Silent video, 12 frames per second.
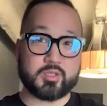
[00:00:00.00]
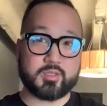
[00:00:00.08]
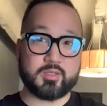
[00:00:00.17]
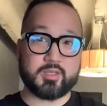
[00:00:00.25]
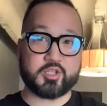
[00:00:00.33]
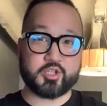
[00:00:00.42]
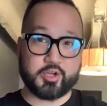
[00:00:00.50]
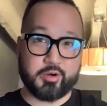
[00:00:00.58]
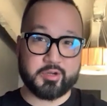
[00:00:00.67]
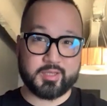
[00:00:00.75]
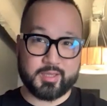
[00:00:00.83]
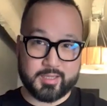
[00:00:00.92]
this church in
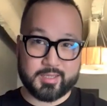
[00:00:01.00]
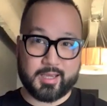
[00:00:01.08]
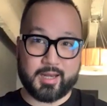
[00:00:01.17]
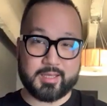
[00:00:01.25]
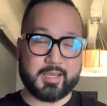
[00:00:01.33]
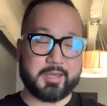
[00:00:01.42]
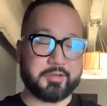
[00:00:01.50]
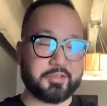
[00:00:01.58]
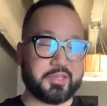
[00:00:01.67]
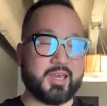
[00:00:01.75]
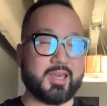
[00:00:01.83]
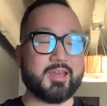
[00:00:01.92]
the east side of San
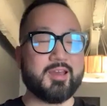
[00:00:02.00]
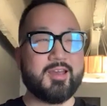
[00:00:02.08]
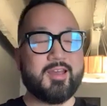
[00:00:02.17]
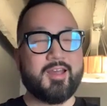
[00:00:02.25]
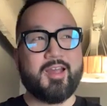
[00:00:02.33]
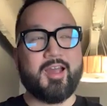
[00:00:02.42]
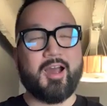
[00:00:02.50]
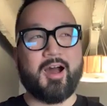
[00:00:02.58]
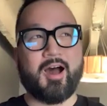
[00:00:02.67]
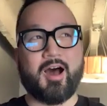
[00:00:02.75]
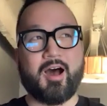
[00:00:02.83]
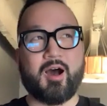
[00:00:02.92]
Jose
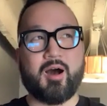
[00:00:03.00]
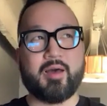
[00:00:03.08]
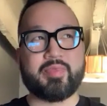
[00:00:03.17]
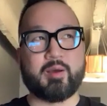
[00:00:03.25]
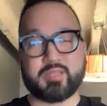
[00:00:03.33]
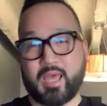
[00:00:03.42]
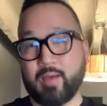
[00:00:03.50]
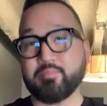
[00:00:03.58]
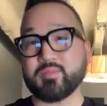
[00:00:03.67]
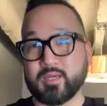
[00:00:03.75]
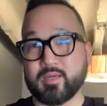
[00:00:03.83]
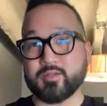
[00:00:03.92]
uh, that was
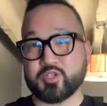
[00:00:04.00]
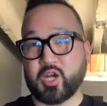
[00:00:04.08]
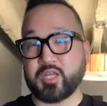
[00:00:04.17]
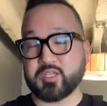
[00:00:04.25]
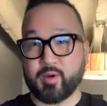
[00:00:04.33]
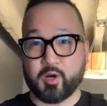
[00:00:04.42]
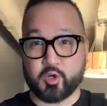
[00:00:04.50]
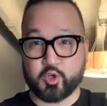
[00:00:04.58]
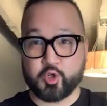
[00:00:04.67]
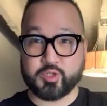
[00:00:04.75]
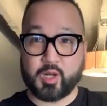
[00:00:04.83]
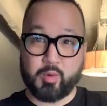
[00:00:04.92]
empty, this Chinese American church
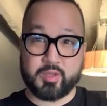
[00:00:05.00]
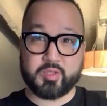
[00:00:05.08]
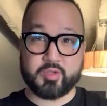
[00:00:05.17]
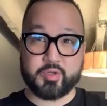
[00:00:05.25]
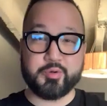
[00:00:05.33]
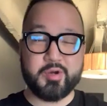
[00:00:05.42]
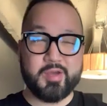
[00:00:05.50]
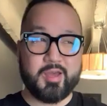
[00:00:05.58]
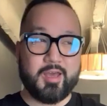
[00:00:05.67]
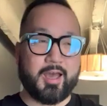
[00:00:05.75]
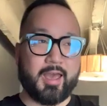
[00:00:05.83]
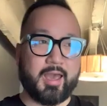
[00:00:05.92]
that I went to.
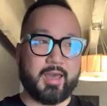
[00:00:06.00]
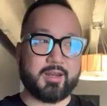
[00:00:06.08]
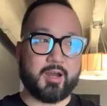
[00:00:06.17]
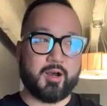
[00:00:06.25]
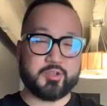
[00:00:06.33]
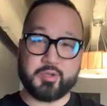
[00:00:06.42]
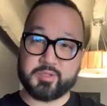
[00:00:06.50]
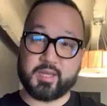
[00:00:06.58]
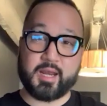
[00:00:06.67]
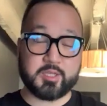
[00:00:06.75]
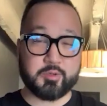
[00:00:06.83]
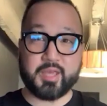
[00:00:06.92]
And on Tuesday
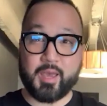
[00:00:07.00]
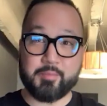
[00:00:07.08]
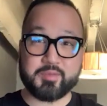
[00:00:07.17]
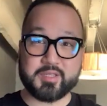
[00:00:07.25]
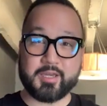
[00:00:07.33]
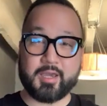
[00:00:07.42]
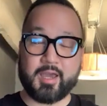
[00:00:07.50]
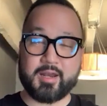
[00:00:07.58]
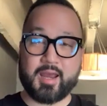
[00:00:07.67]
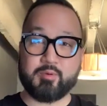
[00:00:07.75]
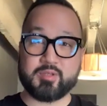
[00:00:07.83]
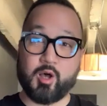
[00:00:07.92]
nights, it was empty. And I
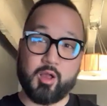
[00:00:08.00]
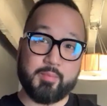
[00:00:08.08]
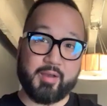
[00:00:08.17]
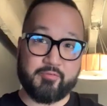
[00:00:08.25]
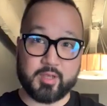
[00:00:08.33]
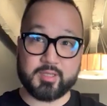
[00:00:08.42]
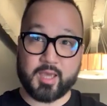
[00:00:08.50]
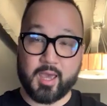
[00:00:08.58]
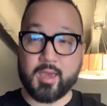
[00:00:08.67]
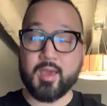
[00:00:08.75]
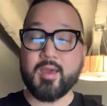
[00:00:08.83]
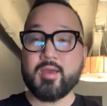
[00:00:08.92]
would tell all my friends, hey,
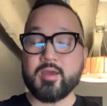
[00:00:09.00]
you know,